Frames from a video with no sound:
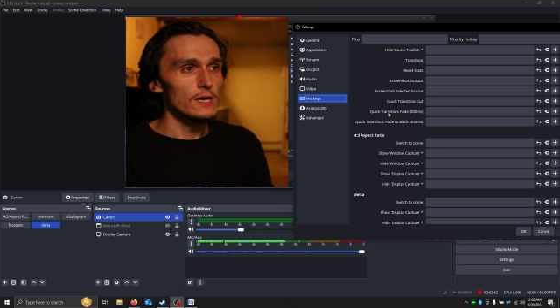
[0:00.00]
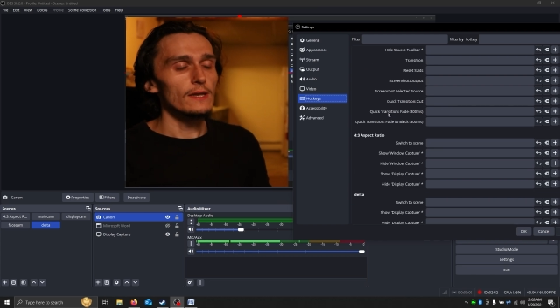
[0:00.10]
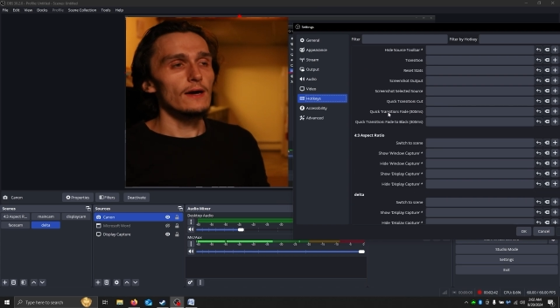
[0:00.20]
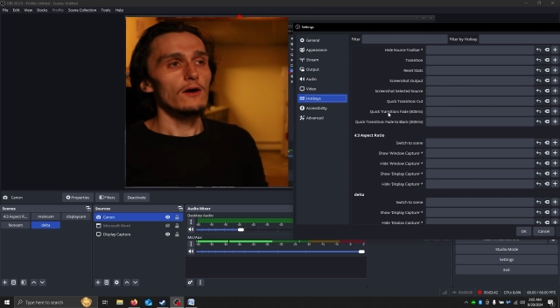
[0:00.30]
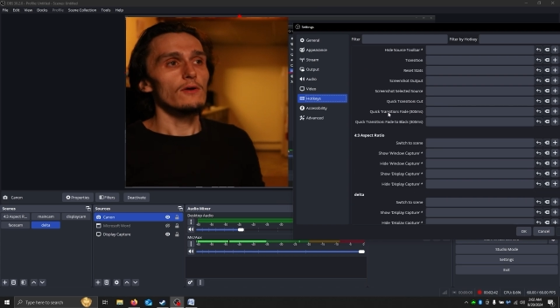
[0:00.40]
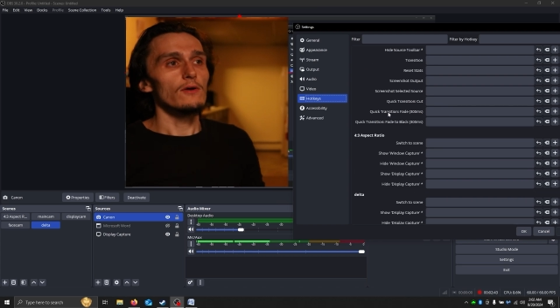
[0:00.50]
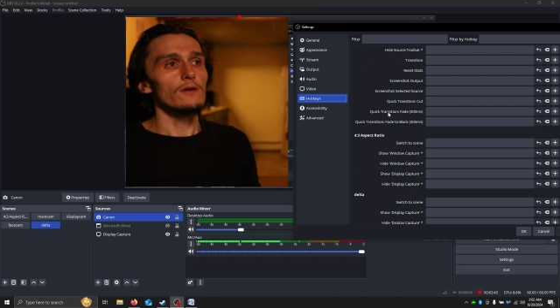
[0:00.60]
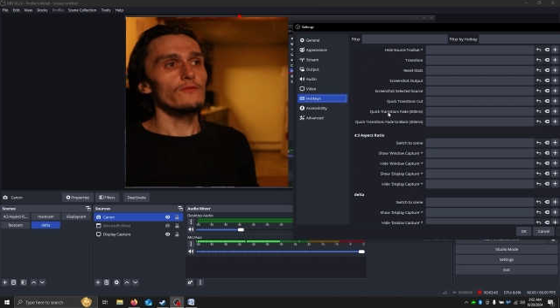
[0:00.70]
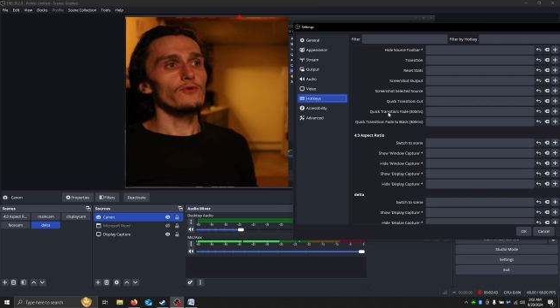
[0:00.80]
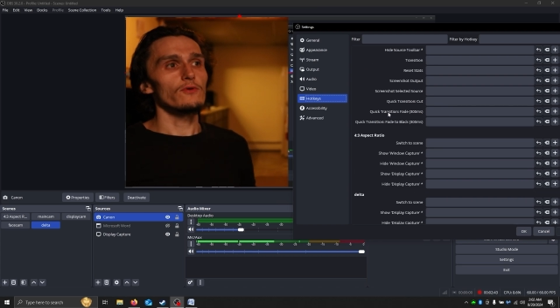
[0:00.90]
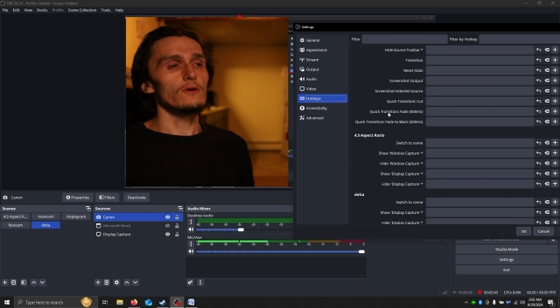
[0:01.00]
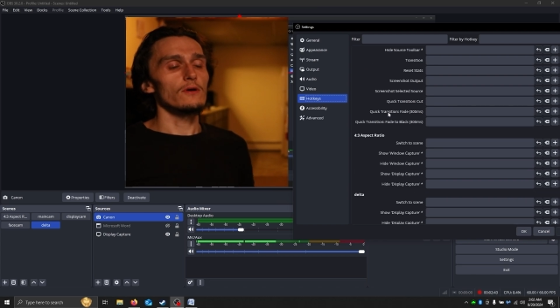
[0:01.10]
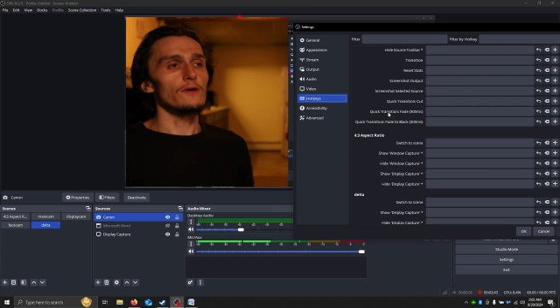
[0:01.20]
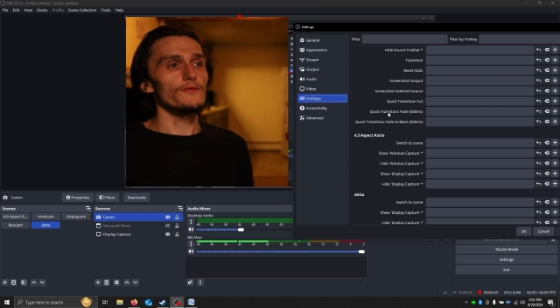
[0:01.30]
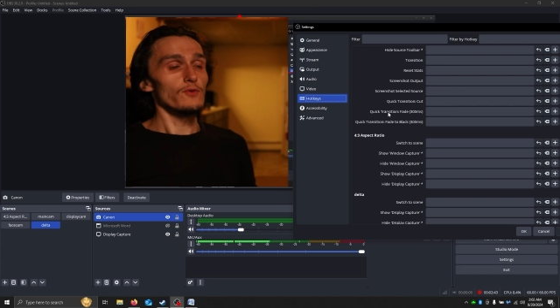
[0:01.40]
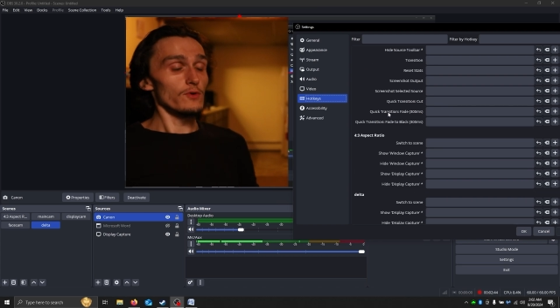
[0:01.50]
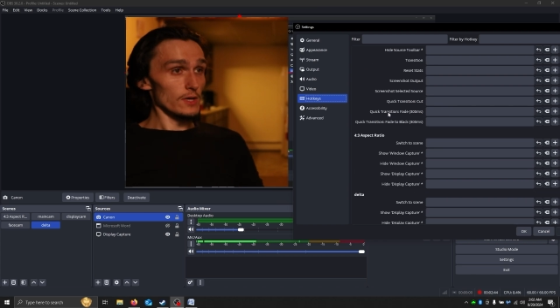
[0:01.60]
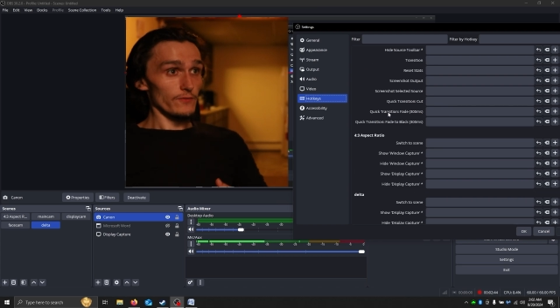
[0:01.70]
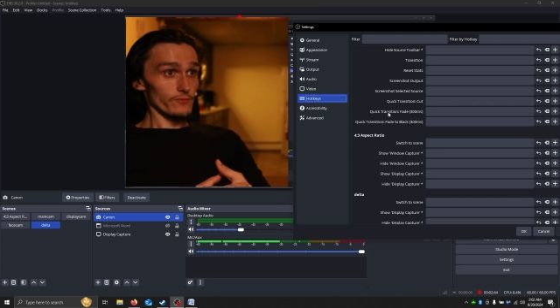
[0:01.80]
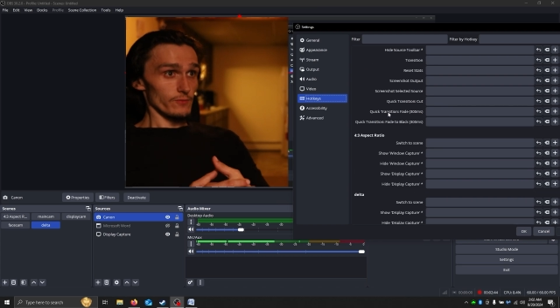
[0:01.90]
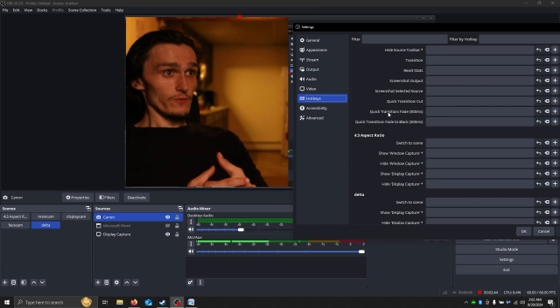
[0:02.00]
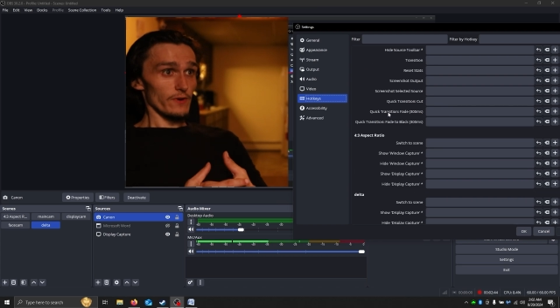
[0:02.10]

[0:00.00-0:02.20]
Now, if you've